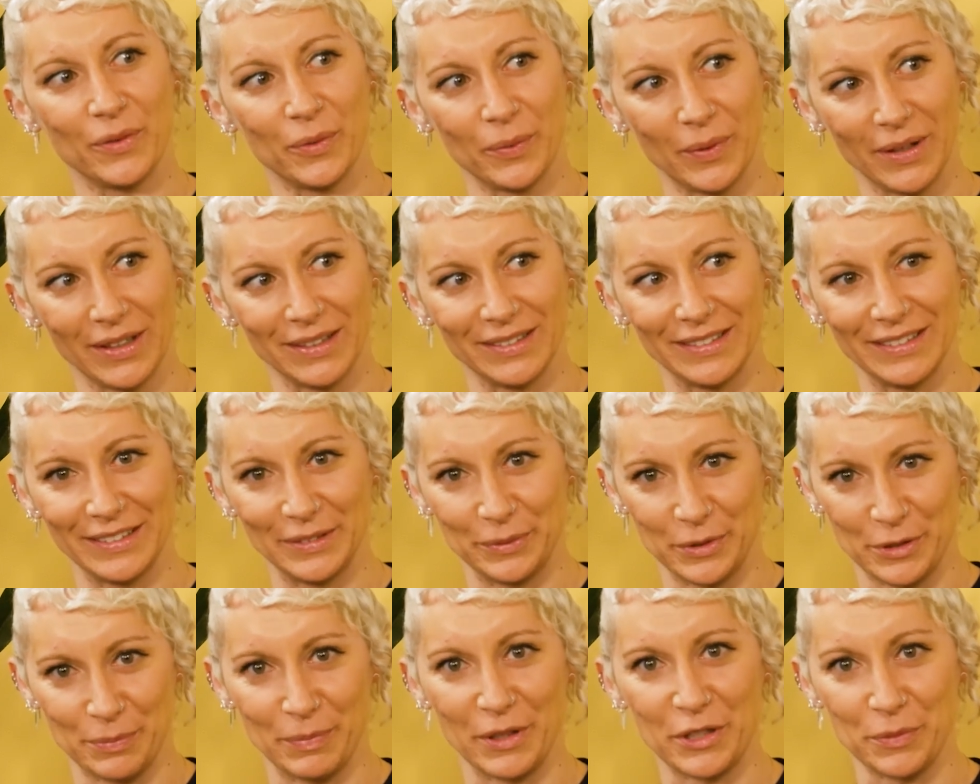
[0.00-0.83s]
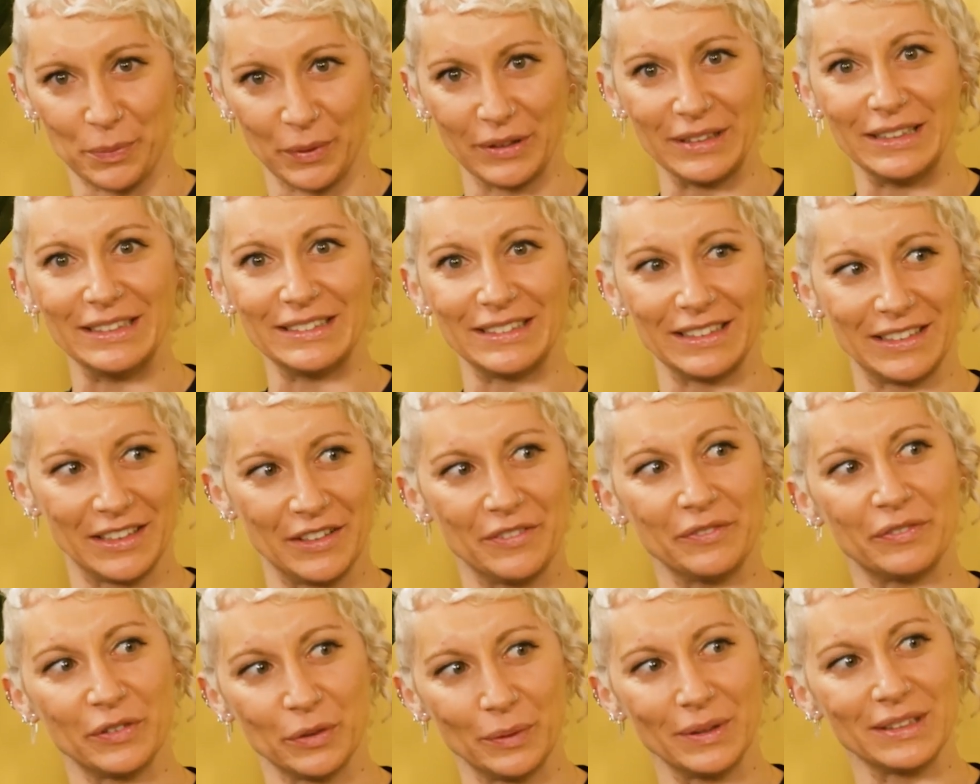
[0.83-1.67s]
where it was much more easy to
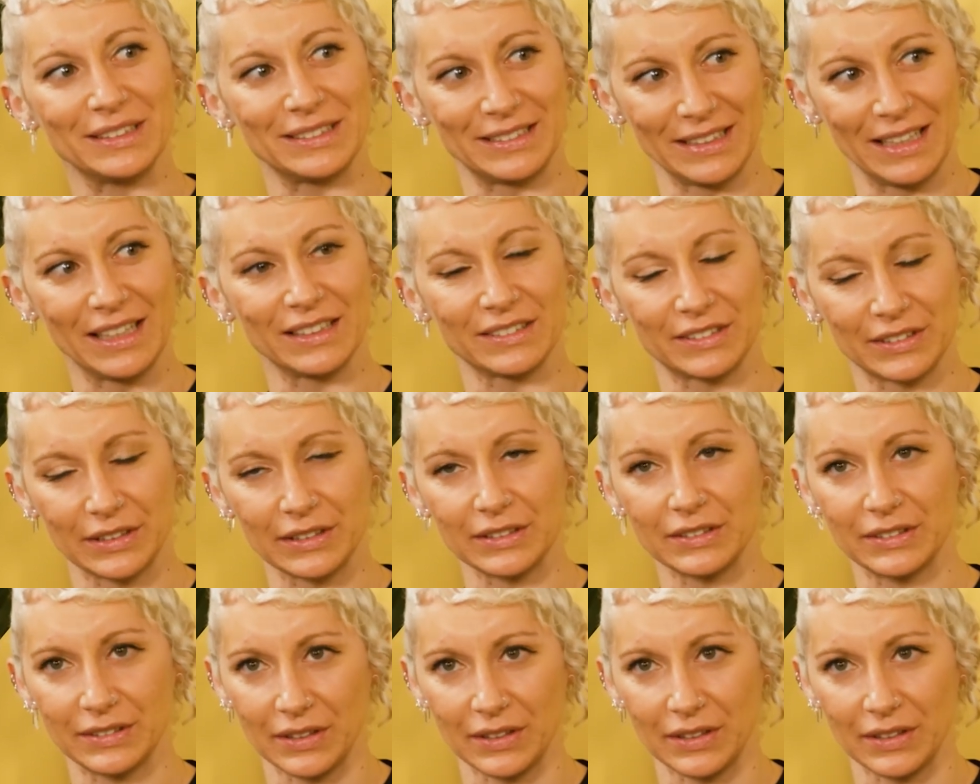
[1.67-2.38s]
influence the answers.